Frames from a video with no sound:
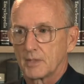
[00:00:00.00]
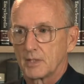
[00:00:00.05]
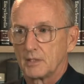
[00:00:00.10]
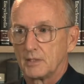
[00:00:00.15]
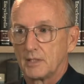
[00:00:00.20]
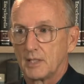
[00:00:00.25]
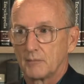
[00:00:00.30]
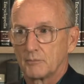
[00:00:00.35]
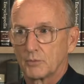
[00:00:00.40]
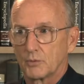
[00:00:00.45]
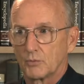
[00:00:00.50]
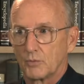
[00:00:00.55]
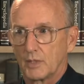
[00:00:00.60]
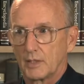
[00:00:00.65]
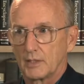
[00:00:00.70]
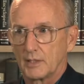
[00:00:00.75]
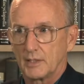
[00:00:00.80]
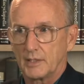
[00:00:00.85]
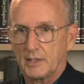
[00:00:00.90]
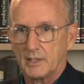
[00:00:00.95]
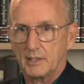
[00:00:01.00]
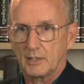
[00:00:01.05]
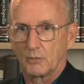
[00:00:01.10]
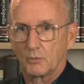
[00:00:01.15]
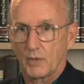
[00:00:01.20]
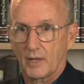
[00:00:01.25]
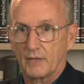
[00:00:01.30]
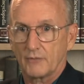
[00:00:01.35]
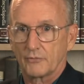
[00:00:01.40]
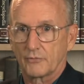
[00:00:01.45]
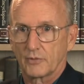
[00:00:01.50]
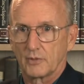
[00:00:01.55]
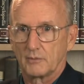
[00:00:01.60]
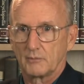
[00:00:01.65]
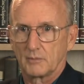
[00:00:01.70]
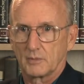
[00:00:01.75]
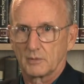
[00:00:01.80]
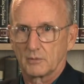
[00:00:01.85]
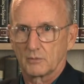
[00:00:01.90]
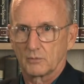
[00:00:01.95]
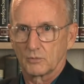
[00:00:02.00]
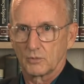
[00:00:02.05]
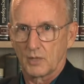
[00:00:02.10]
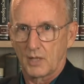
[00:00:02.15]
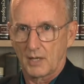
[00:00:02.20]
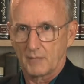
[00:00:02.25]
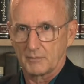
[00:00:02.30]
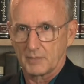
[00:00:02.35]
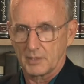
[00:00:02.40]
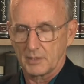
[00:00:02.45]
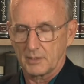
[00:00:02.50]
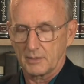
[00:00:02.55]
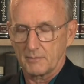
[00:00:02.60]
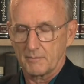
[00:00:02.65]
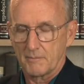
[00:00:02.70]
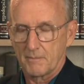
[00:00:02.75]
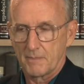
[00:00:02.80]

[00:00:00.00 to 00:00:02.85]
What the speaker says: number 1 lead away from Romney.